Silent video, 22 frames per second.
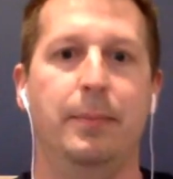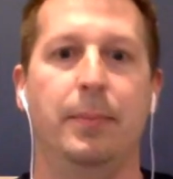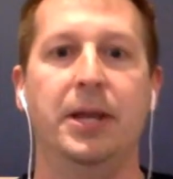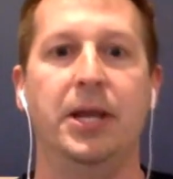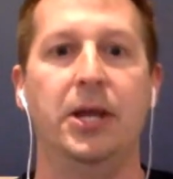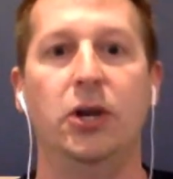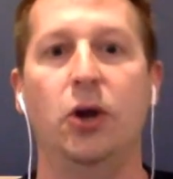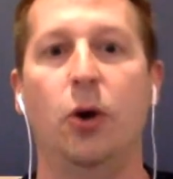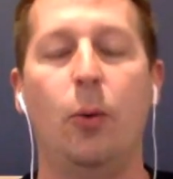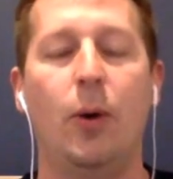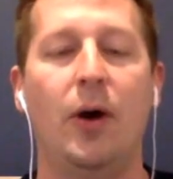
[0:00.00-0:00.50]
But
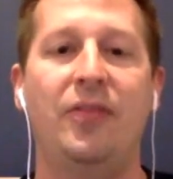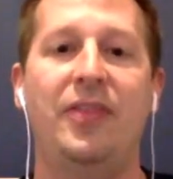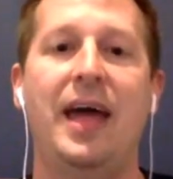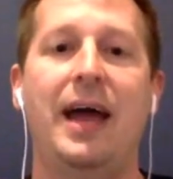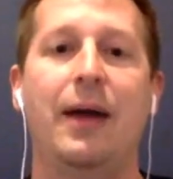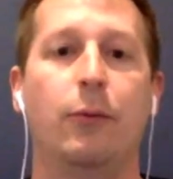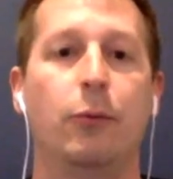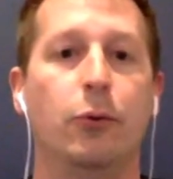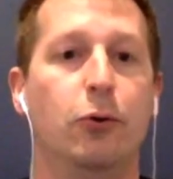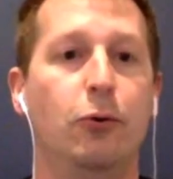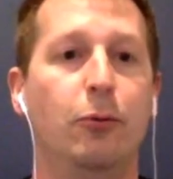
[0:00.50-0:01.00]
you know what?
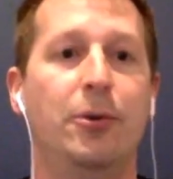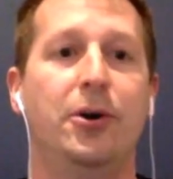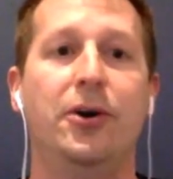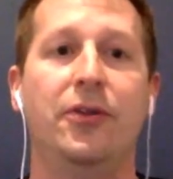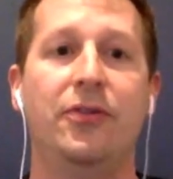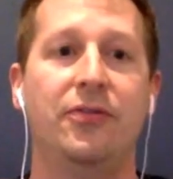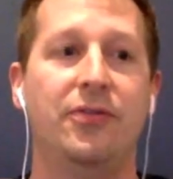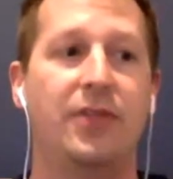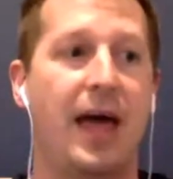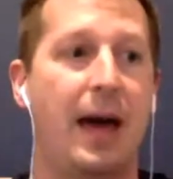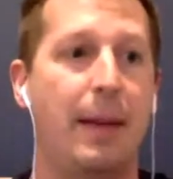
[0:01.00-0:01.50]
That
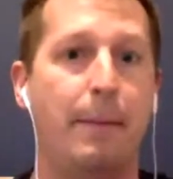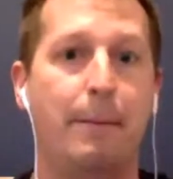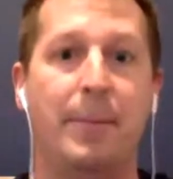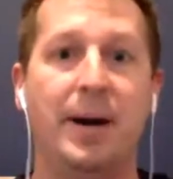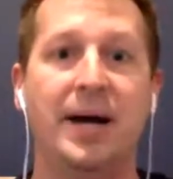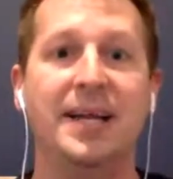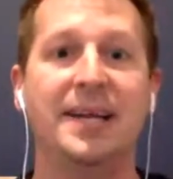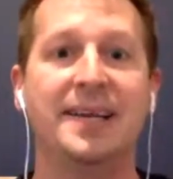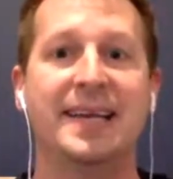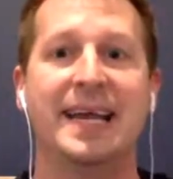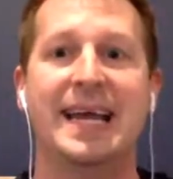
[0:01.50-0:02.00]
rumor, that
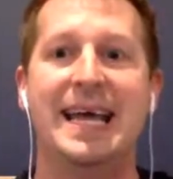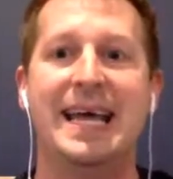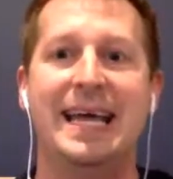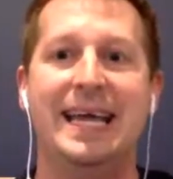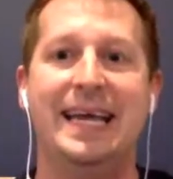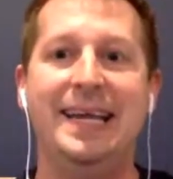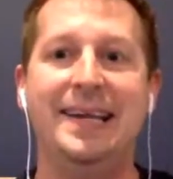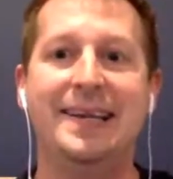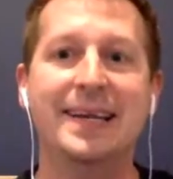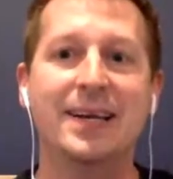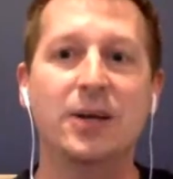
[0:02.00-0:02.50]
buzz
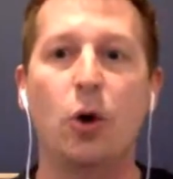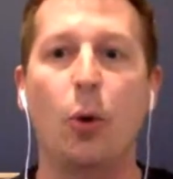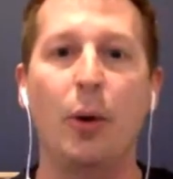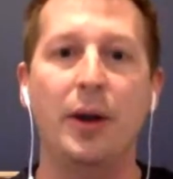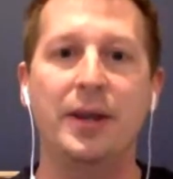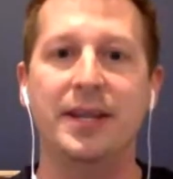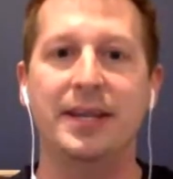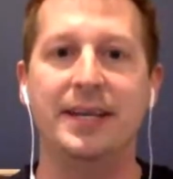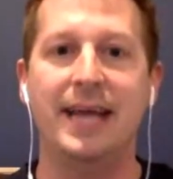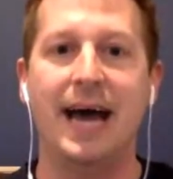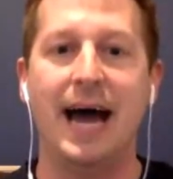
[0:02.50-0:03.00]
isn't
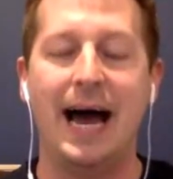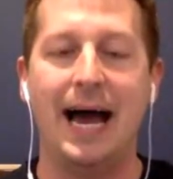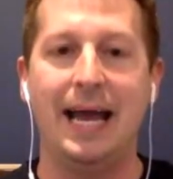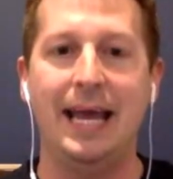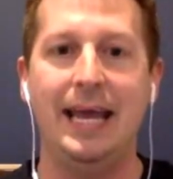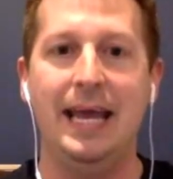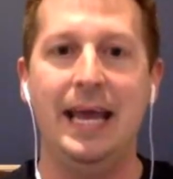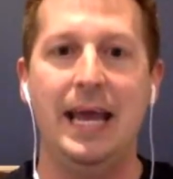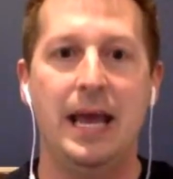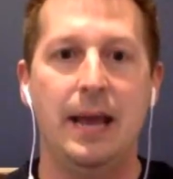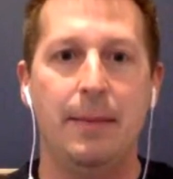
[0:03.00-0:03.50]
going to
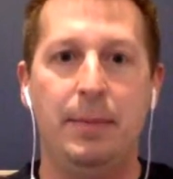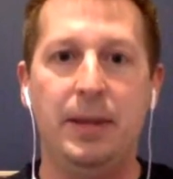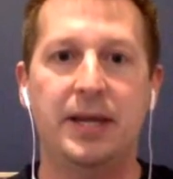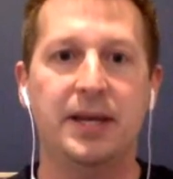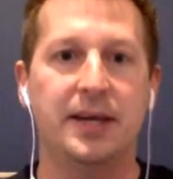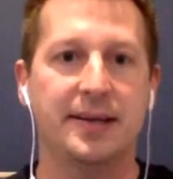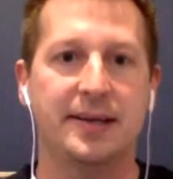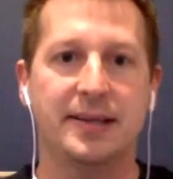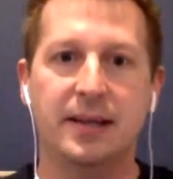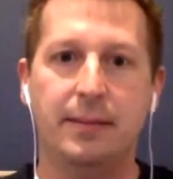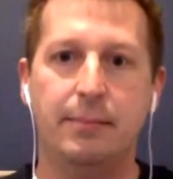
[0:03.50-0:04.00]
die
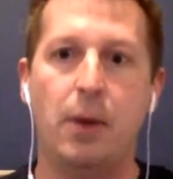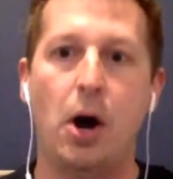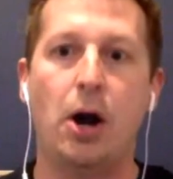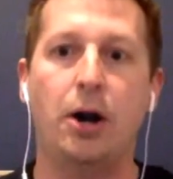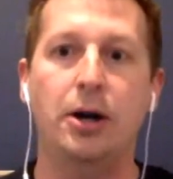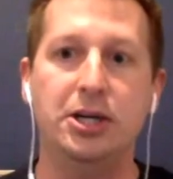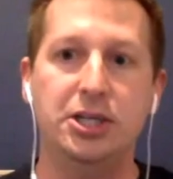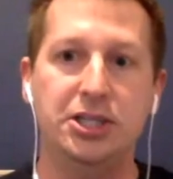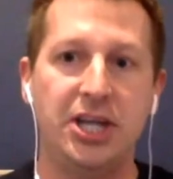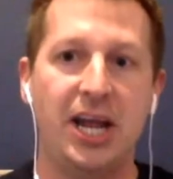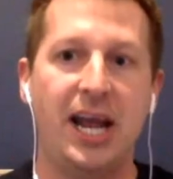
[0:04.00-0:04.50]
because
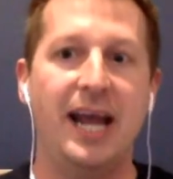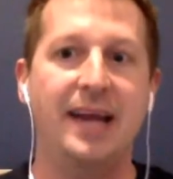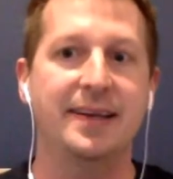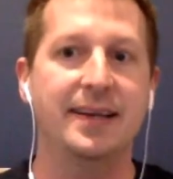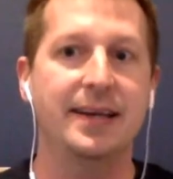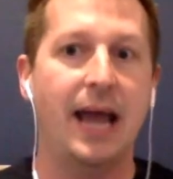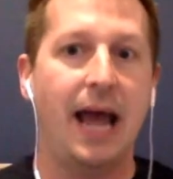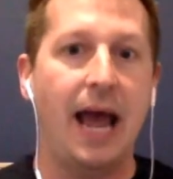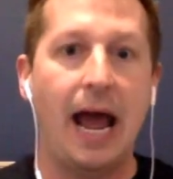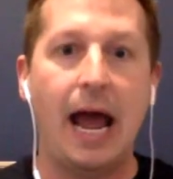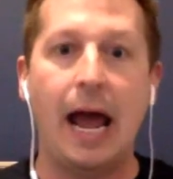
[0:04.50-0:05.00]
Lamar
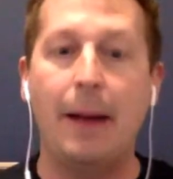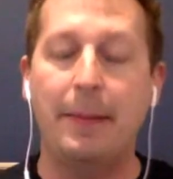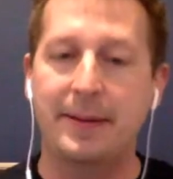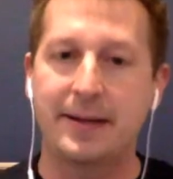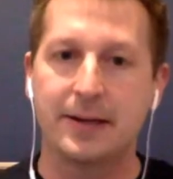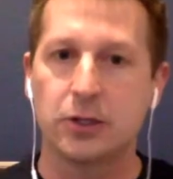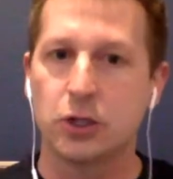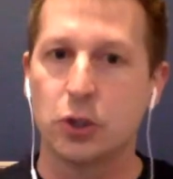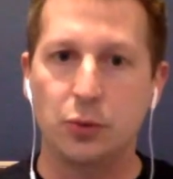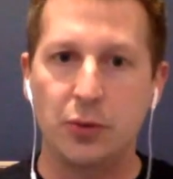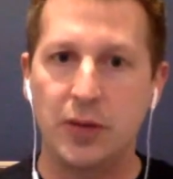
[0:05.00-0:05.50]
Jackson
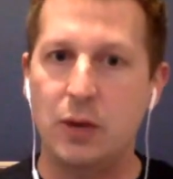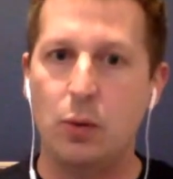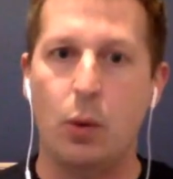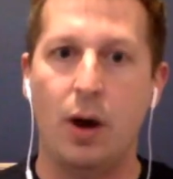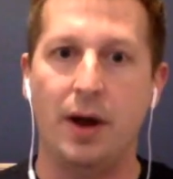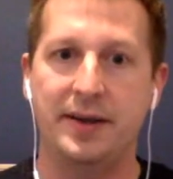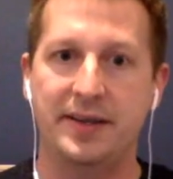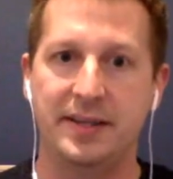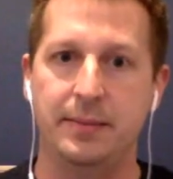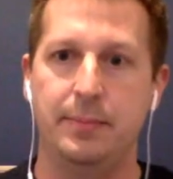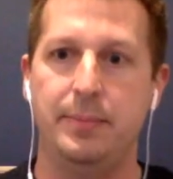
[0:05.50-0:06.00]
absolutely
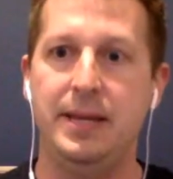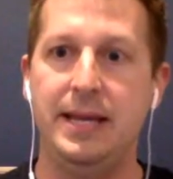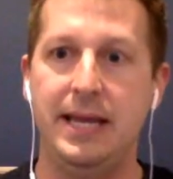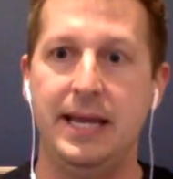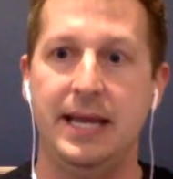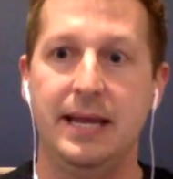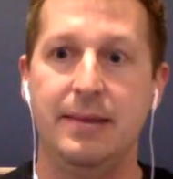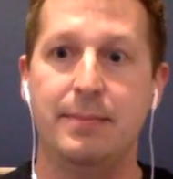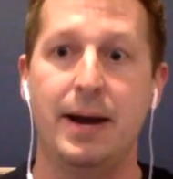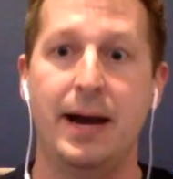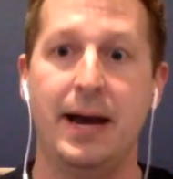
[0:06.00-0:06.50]
wants to be
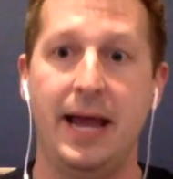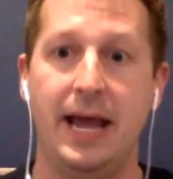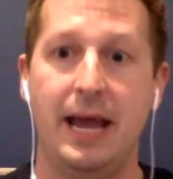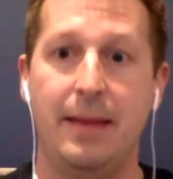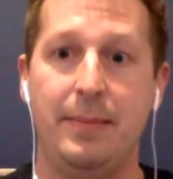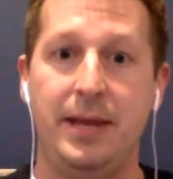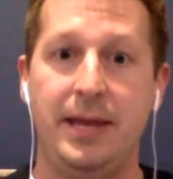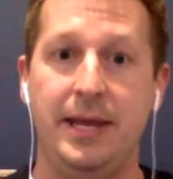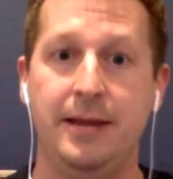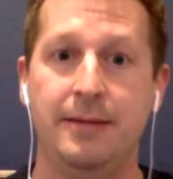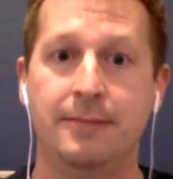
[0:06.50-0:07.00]
in
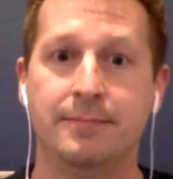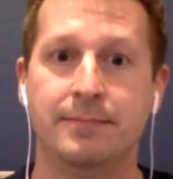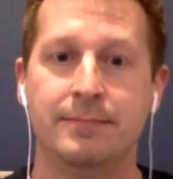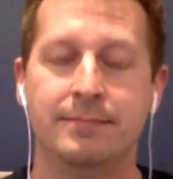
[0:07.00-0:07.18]
Miami.